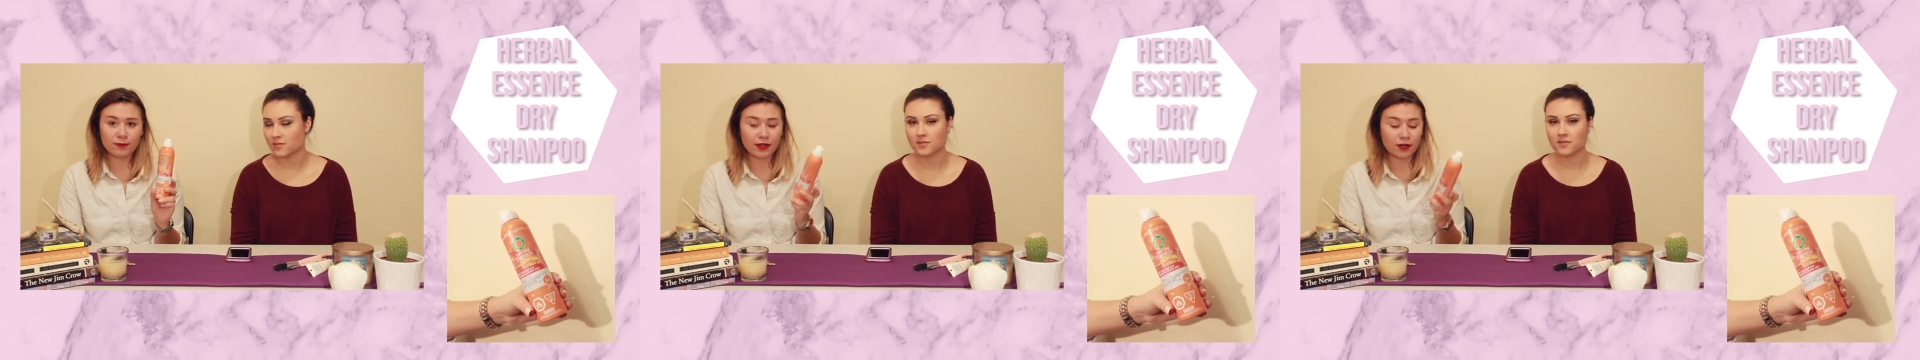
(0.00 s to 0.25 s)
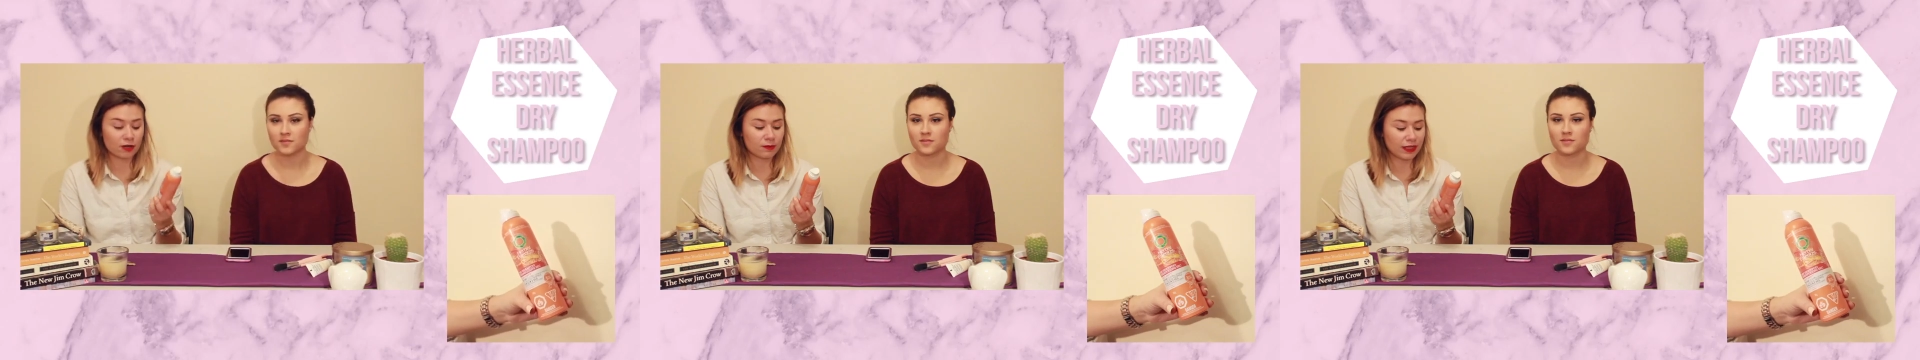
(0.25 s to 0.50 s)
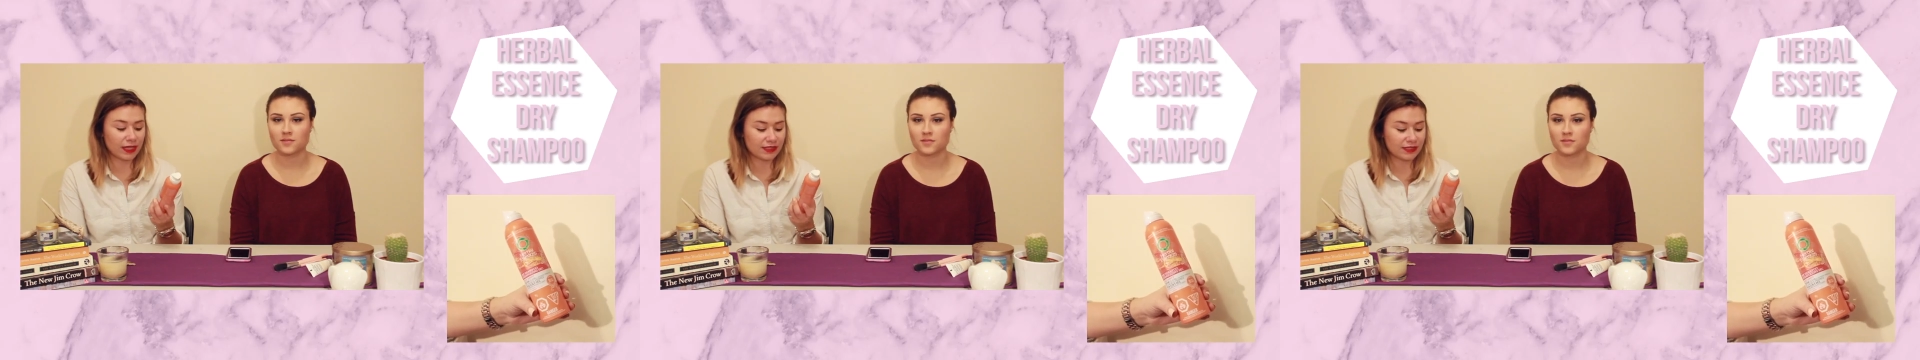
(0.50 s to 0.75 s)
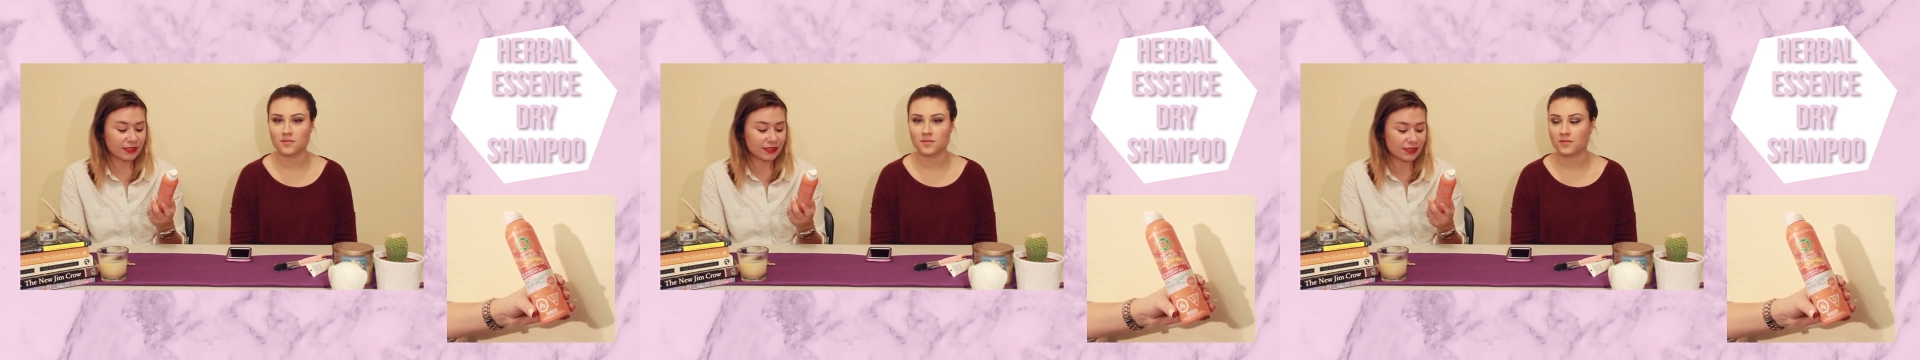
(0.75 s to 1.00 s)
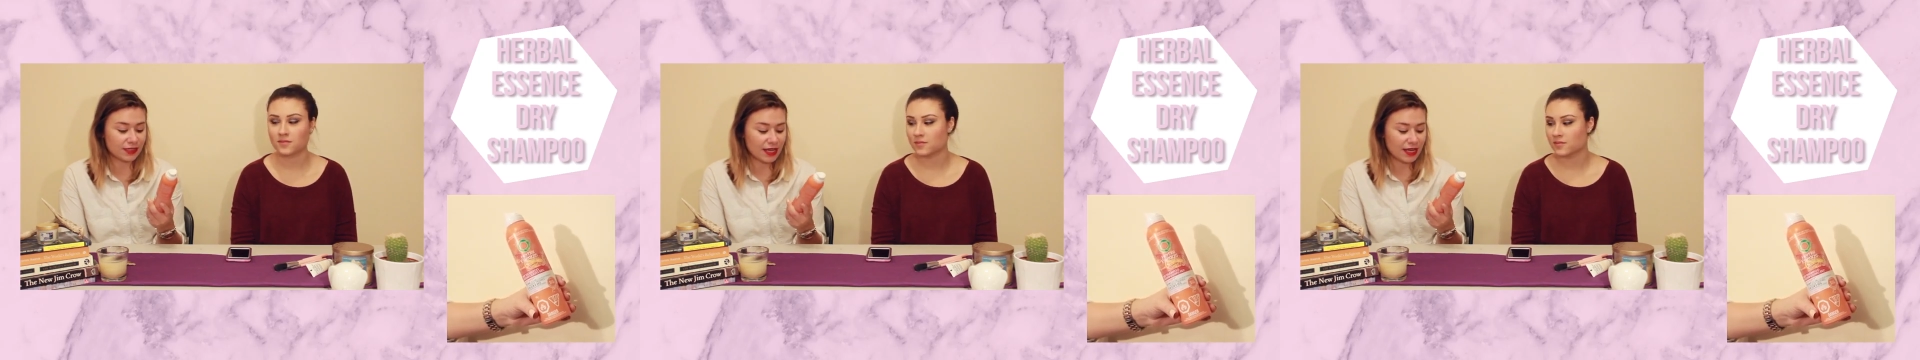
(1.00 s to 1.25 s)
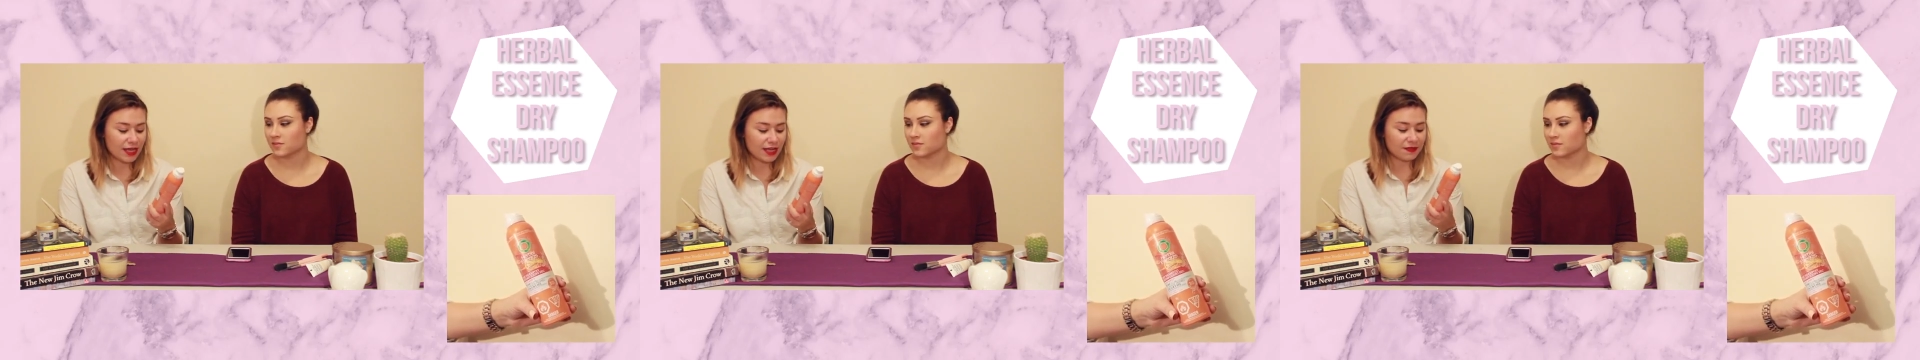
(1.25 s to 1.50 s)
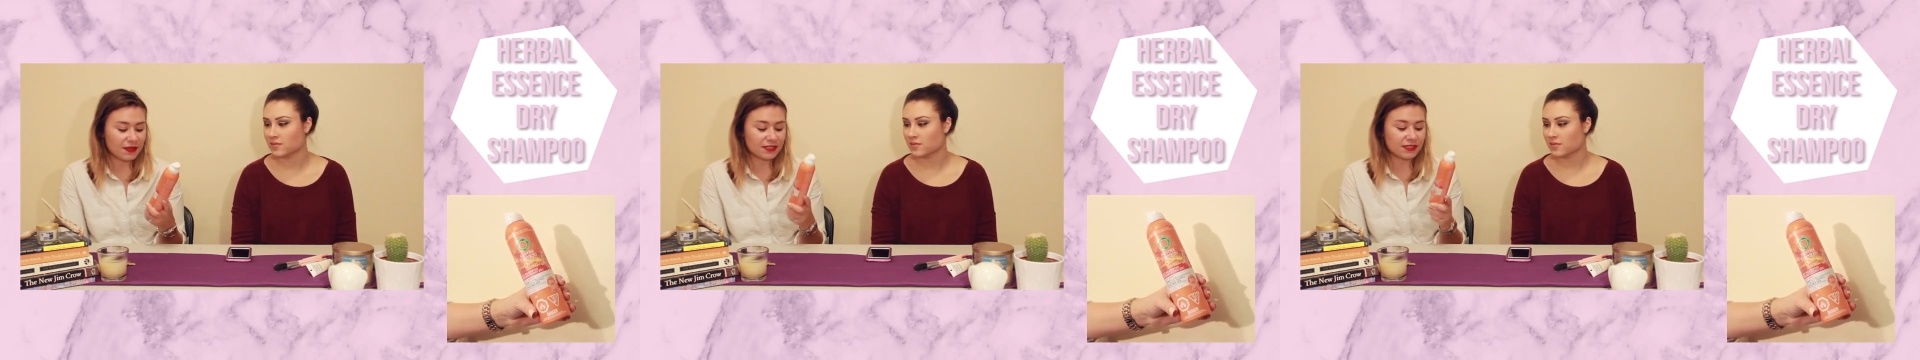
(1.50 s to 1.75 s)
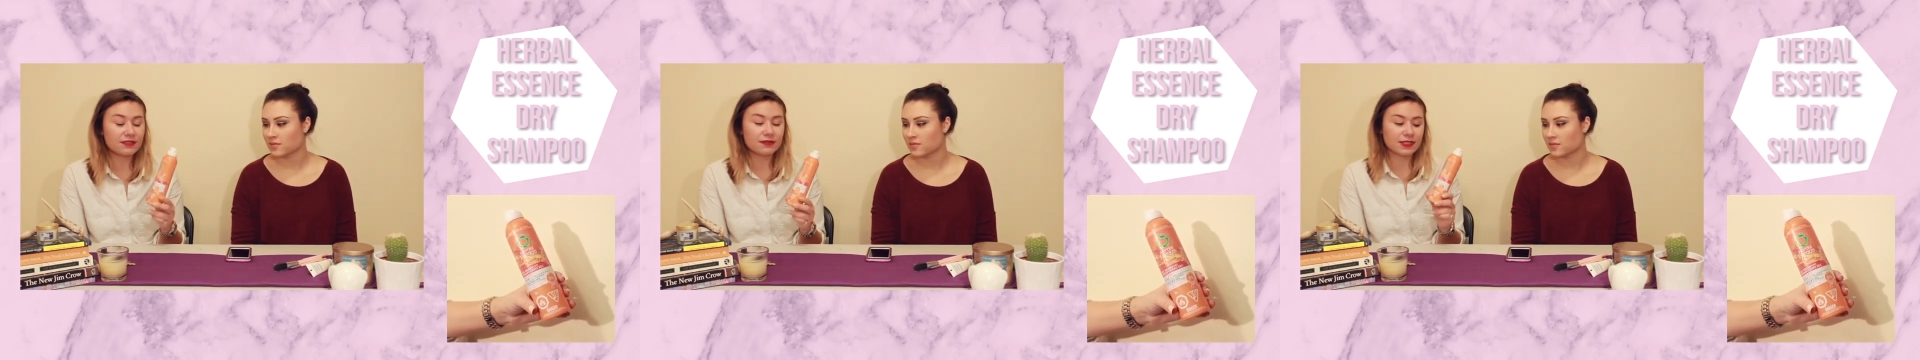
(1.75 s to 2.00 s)
Speaker 1: by Herbal Essence.
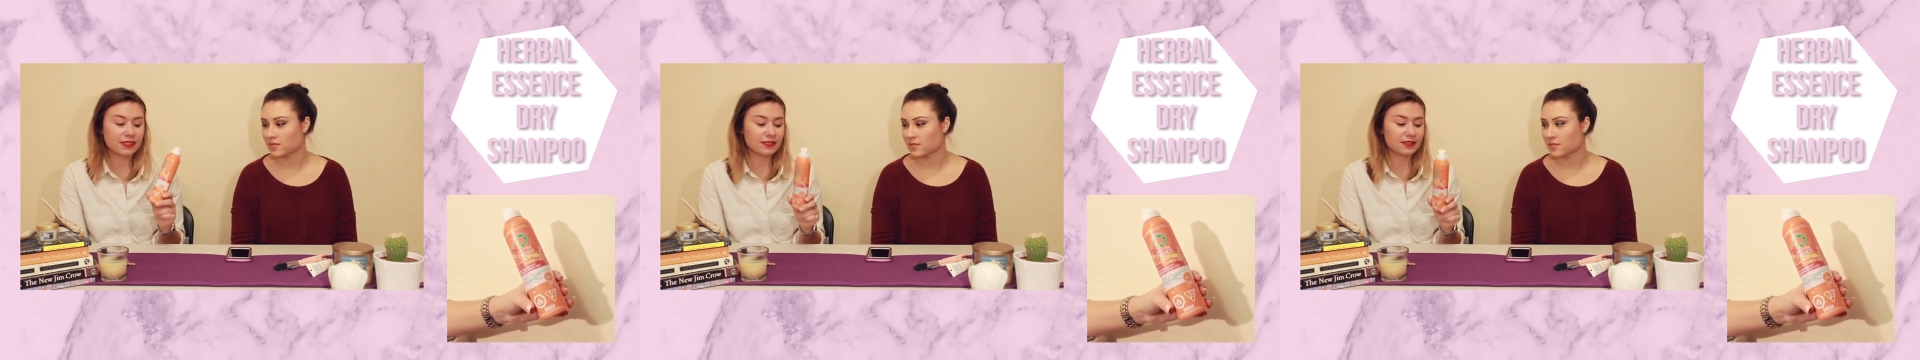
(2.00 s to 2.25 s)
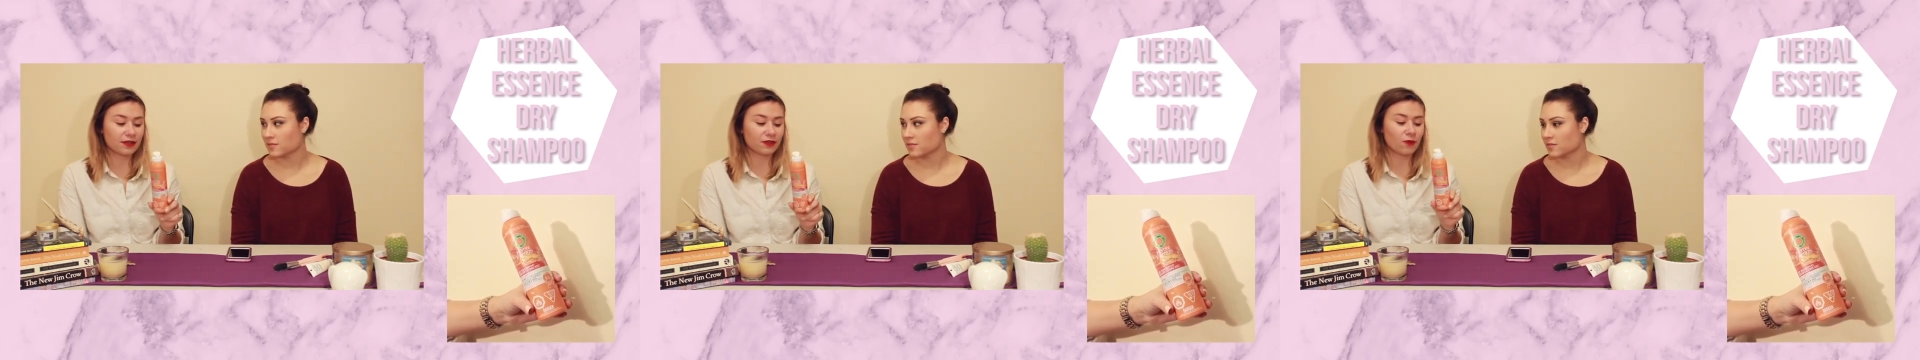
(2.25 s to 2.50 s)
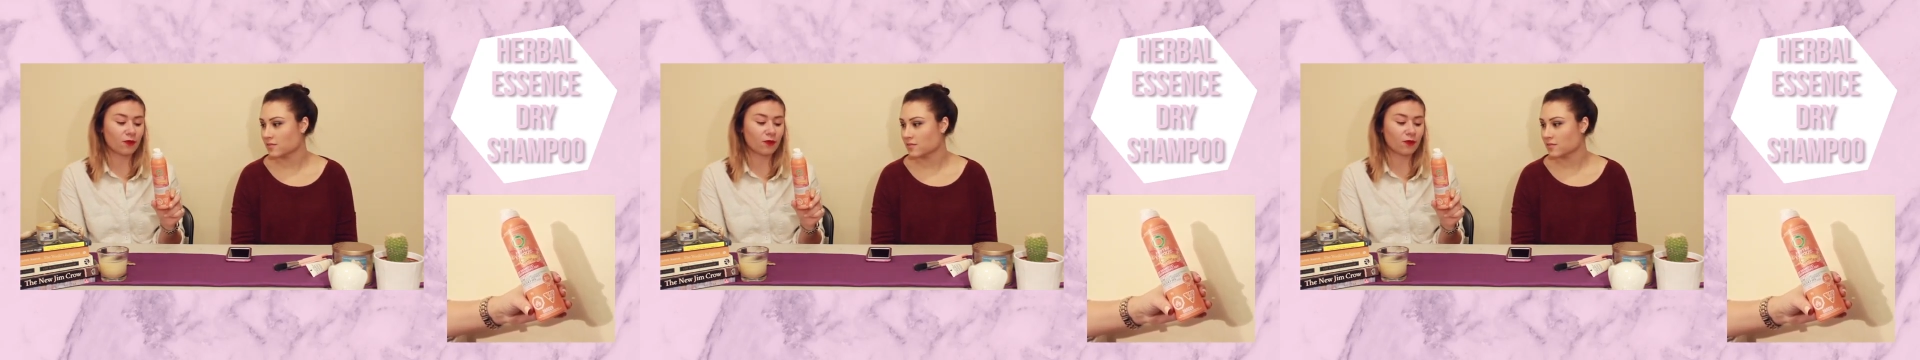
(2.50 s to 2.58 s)
This is this is like the